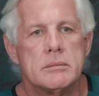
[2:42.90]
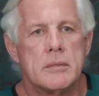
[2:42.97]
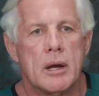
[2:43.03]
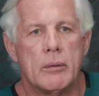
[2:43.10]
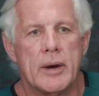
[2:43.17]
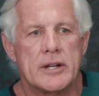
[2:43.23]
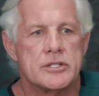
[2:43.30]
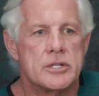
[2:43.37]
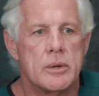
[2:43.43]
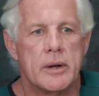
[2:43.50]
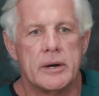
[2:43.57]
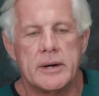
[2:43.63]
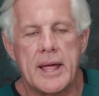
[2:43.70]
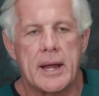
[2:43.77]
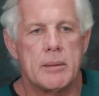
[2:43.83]
around
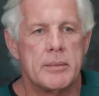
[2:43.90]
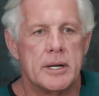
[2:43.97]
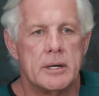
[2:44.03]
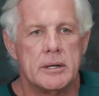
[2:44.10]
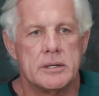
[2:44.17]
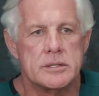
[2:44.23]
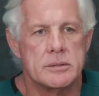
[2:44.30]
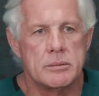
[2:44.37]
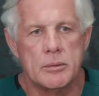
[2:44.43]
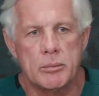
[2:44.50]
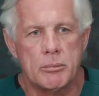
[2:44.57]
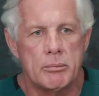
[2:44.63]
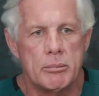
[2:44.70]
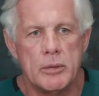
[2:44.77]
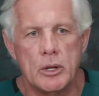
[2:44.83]
200 nanometers
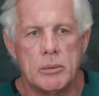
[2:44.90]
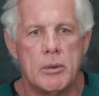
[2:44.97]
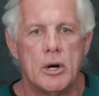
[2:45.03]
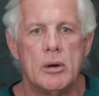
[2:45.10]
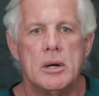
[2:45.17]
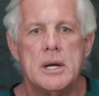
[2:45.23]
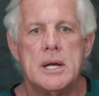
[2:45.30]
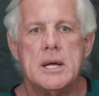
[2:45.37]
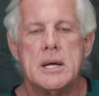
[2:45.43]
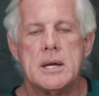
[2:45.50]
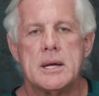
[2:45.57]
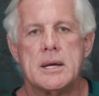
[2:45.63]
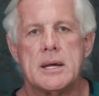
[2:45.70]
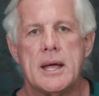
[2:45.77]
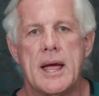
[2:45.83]
millimole.
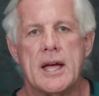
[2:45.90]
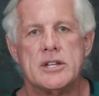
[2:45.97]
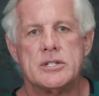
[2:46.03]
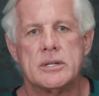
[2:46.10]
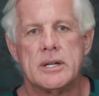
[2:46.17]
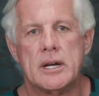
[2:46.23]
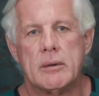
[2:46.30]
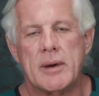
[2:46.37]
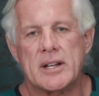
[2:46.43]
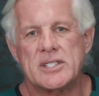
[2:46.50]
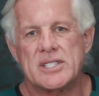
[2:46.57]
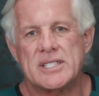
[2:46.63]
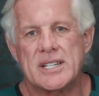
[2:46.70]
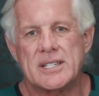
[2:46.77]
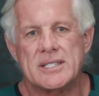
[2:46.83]
As you get around
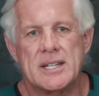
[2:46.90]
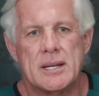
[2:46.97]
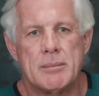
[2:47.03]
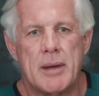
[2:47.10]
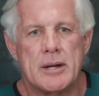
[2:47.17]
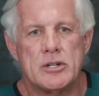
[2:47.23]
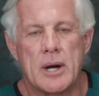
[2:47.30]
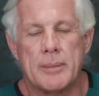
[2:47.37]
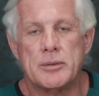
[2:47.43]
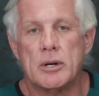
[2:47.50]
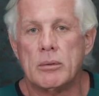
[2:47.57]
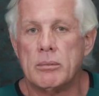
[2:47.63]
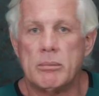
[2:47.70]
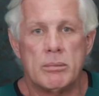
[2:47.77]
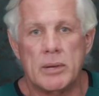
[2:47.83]
60, it may drop
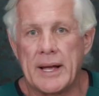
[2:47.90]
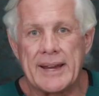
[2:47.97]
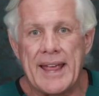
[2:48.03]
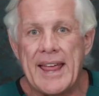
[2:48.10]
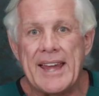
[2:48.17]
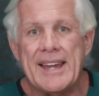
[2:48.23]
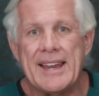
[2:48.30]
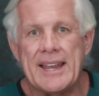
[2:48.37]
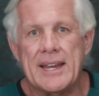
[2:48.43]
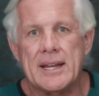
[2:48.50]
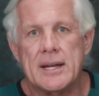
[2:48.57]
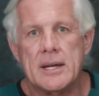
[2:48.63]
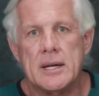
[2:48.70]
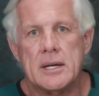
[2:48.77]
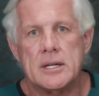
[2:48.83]
to like 80.
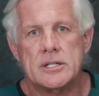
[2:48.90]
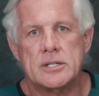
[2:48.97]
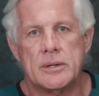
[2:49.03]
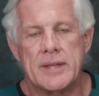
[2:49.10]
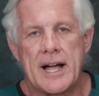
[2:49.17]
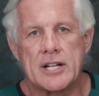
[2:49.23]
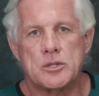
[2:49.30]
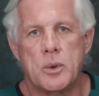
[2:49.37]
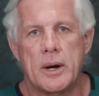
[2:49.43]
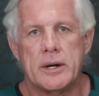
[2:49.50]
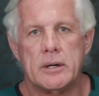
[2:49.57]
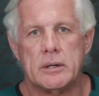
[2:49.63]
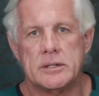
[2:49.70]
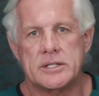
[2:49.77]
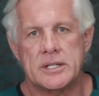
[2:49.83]
So that's why
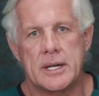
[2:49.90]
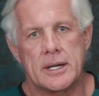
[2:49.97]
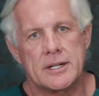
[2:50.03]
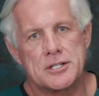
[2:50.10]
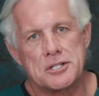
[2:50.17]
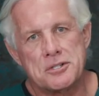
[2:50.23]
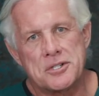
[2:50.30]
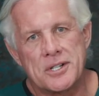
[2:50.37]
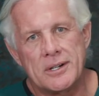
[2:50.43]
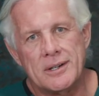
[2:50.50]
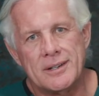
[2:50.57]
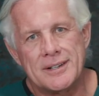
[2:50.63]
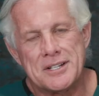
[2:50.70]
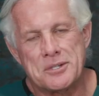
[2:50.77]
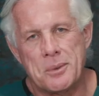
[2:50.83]
your skin is
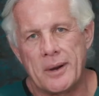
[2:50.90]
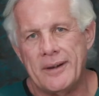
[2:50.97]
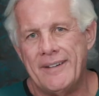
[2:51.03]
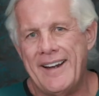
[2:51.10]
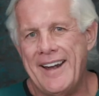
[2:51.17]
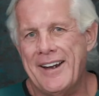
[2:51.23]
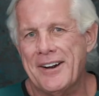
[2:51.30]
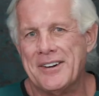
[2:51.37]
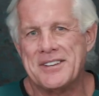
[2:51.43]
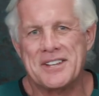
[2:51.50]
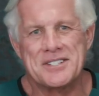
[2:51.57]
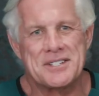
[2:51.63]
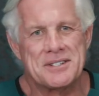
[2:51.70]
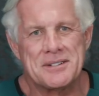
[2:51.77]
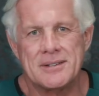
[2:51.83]
looser. That's why your hair
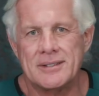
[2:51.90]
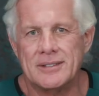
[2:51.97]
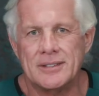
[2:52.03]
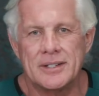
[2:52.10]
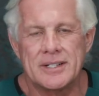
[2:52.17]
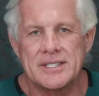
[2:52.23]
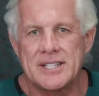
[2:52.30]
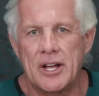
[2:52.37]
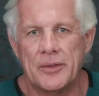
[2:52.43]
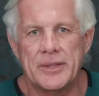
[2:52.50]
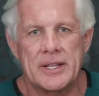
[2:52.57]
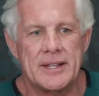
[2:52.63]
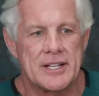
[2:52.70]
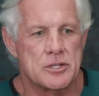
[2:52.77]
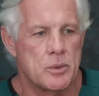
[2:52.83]
doesn't look as
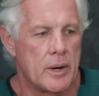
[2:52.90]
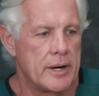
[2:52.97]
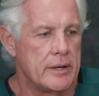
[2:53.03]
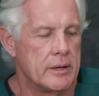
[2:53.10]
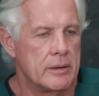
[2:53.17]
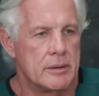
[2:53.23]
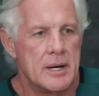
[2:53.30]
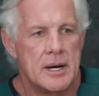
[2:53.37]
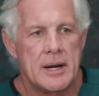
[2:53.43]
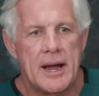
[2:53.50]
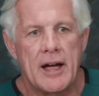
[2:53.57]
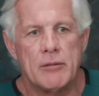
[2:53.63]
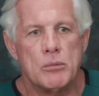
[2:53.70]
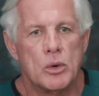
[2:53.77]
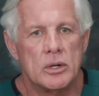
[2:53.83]
healthy. That's why you
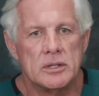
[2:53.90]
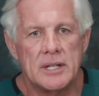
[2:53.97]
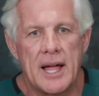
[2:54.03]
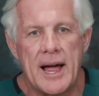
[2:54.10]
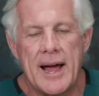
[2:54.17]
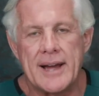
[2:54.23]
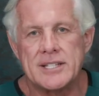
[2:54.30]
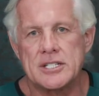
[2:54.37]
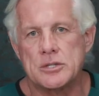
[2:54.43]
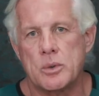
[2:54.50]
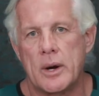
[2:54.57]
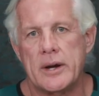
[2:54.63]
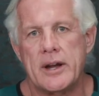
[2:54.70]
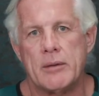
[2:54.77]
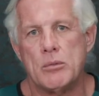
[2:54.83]
have more lines. That's
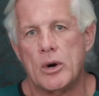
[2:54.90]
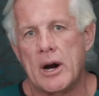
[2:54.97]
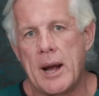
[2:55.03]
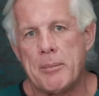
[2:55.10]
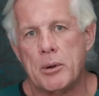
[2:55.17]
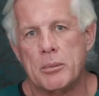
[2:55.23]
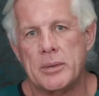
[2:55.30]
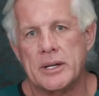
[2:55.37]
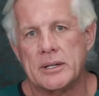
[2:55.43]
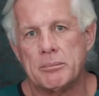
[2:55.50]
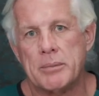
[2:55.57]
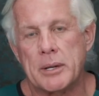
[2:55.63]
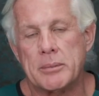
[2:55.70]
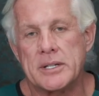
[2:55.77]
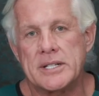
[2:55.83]
why you have more
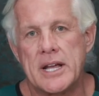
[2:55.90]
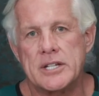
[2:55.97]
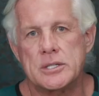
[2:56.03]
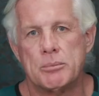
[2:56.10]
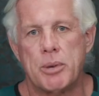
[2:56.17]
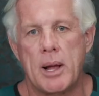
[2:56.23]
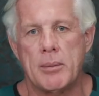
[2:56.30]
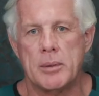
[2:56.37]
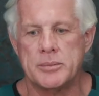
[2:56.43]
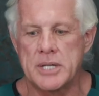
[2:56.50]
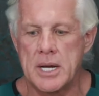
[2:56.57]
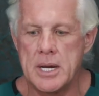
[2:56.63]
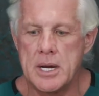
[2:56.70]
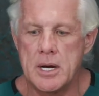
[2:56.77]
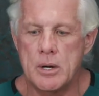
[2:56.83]
hyperpigmentation problems.
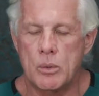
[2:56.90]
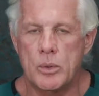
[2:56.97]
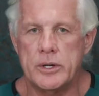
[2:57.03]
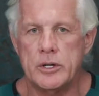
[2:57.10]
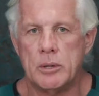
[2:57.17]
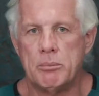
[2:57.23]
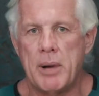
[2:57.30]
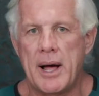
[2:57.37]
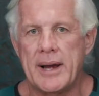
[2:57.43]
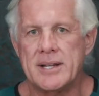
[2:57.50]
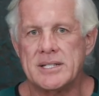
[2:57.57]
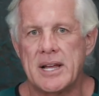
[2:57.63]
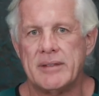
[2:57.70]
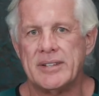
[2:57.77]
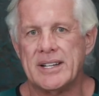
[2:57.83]
When your
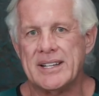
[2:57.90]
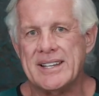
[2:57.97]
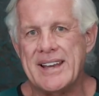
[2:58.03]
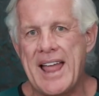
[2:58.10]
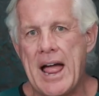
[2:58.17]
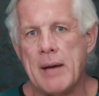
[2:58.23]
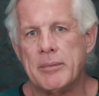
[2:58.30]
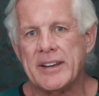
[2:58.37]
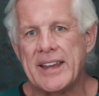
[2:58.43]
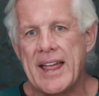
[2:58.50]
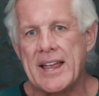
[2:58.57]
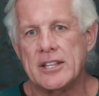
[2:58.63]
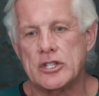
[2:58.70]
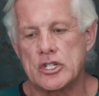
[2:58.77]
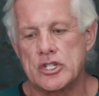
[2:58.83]
body's able to
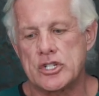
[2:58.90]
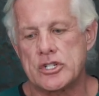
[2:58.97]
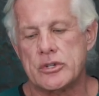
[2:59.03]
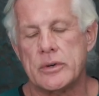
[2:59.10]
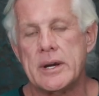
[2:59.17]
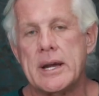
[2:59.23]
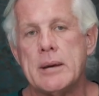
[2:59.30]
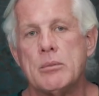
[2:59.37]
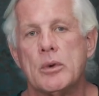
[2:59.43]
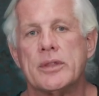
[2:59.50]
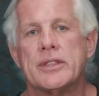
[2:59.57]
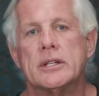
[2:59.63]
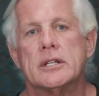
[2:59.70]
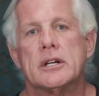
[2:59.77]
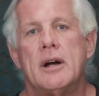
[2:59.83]
navigate the stream
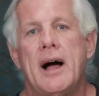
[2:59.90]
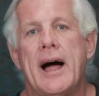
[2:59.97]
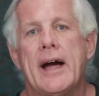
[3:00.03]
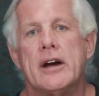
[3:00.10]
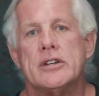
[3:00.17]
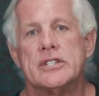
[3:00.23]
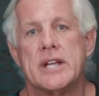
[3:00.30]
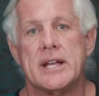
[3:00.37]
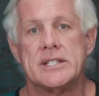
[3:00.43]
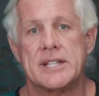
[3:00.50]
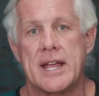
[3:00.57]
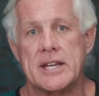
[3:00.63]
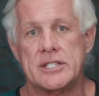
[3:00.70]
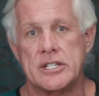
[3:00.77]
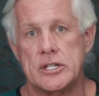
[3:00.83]
with a little higher
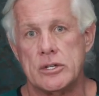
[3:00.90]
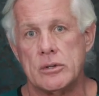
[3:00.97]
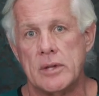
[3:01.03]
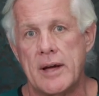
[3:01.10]
GHK-Cu